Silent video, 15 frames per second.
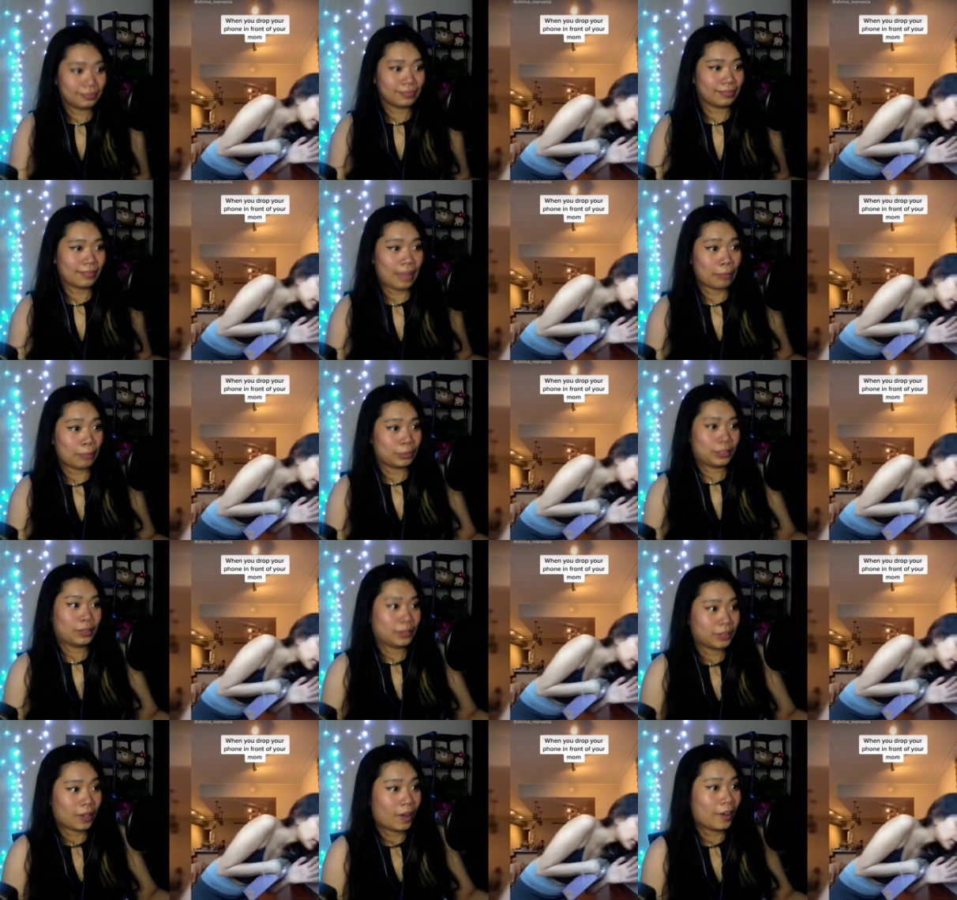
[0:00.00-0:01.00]
I'm so
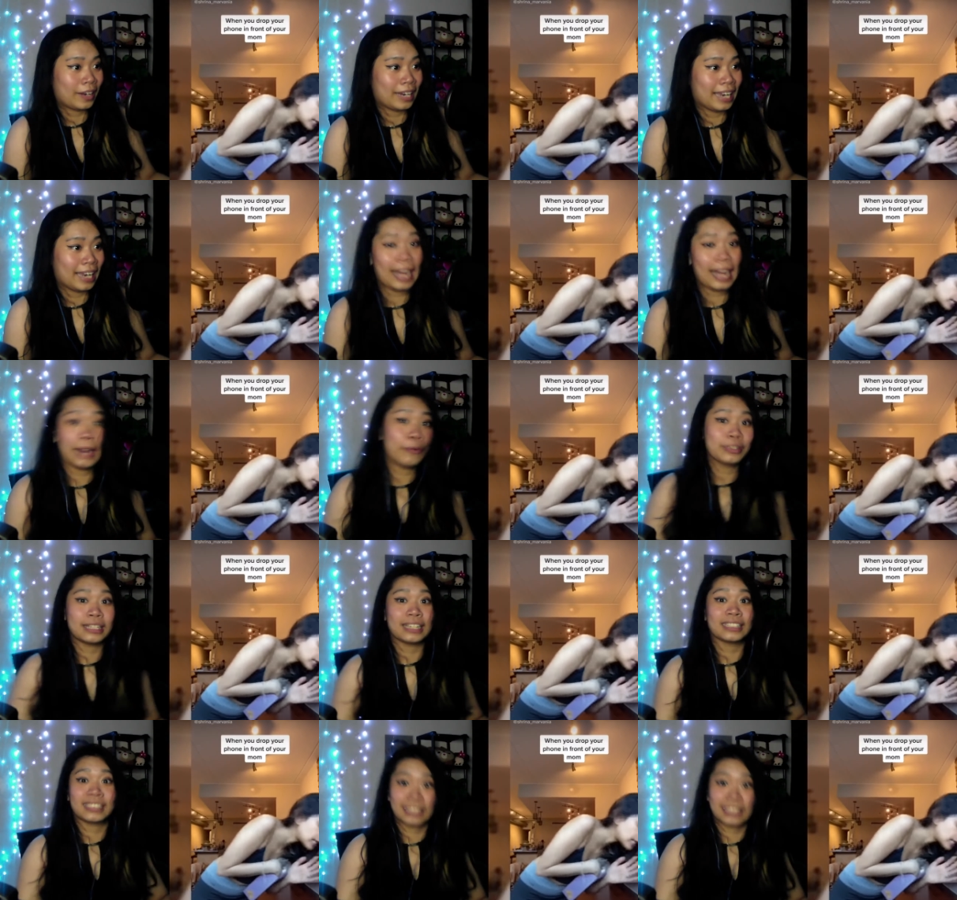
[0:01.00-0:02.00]
sorry. And I was like
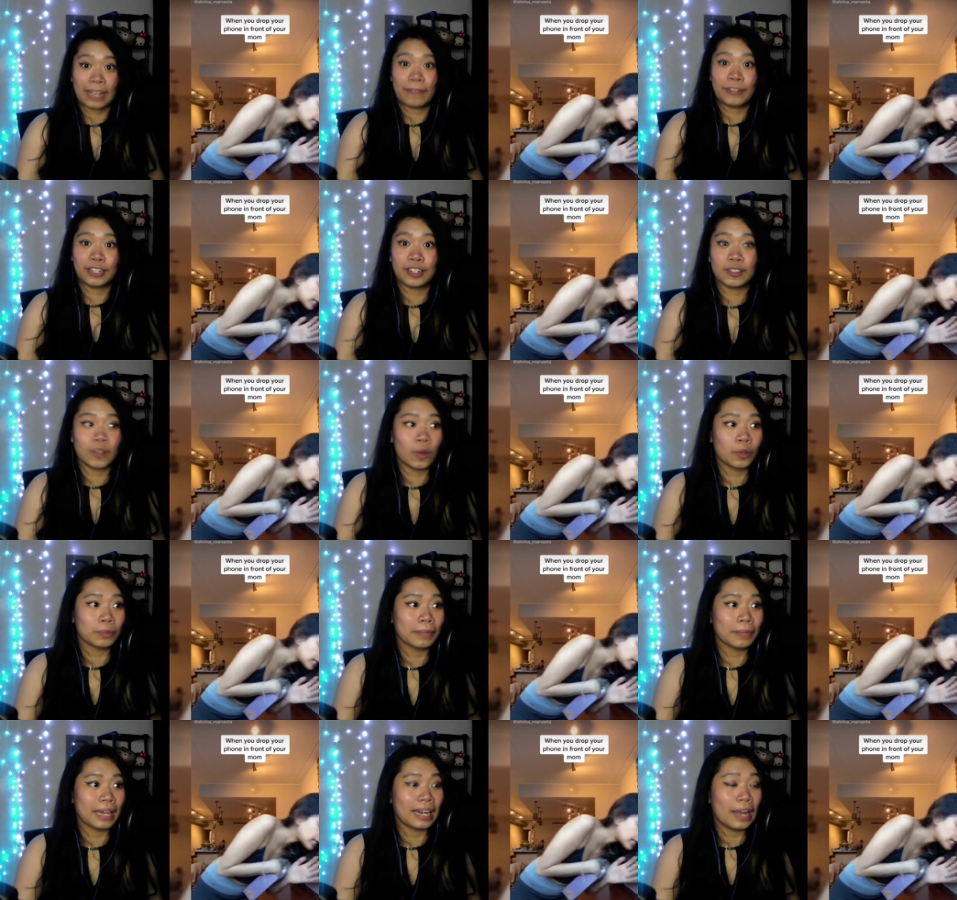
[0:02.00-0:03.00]
seven years old,
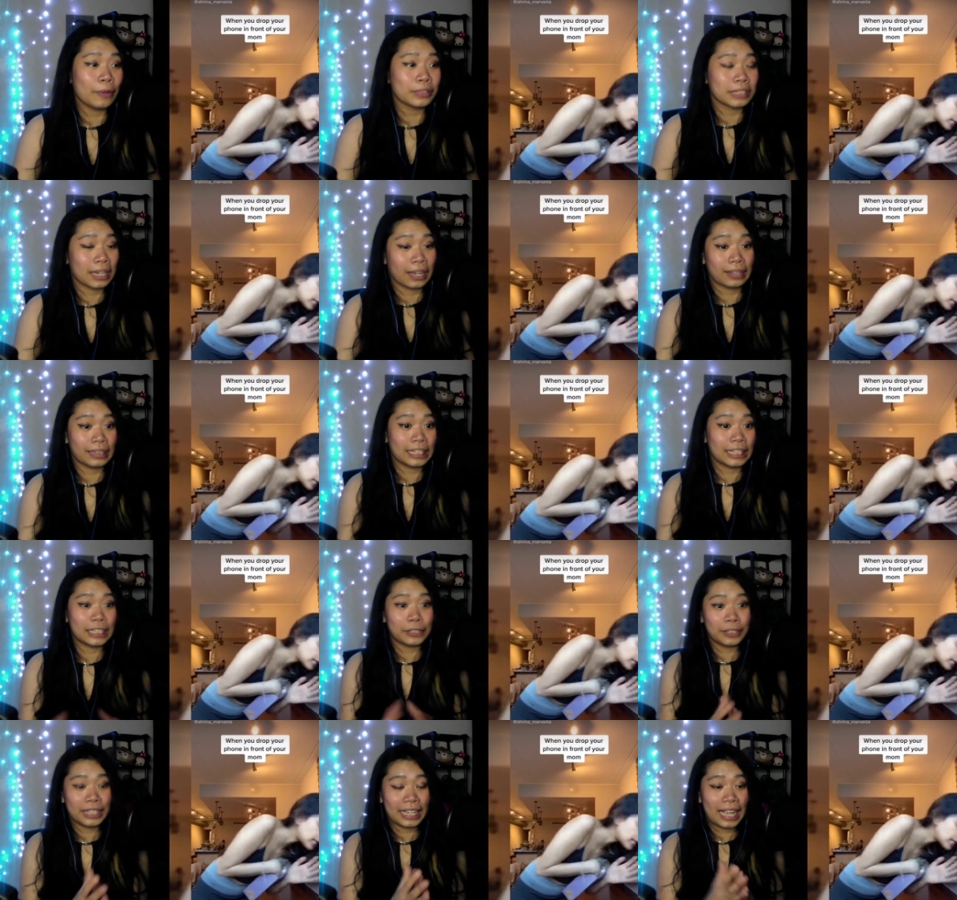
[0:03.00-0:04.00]
man. I was like,
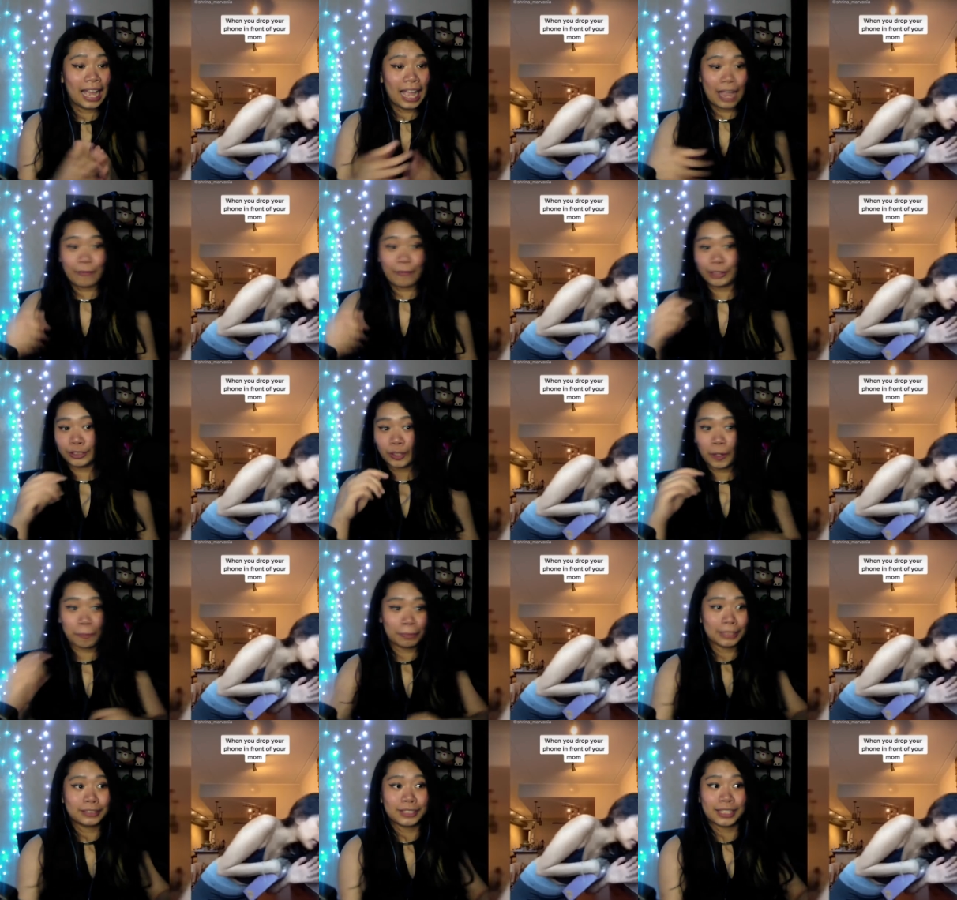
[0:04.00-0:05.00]
literally, if I took a
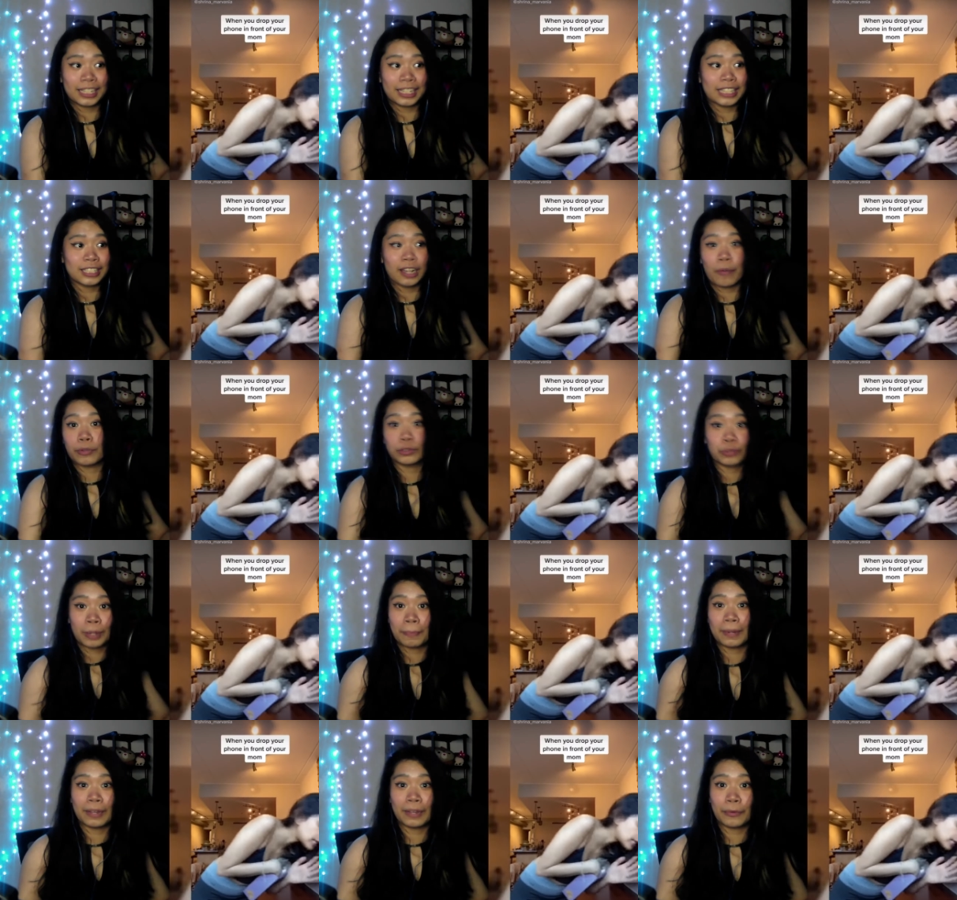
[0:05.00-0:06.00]
plate to the kitchen, I would trip
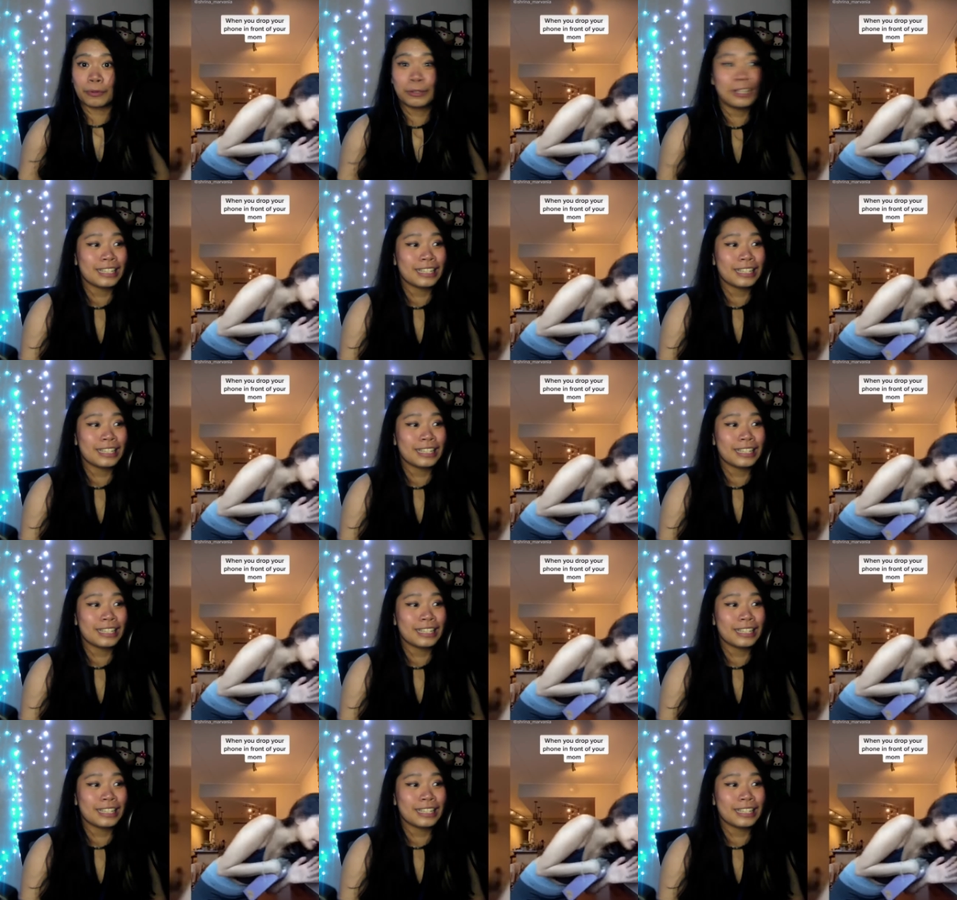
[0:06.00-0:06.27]
and it would like,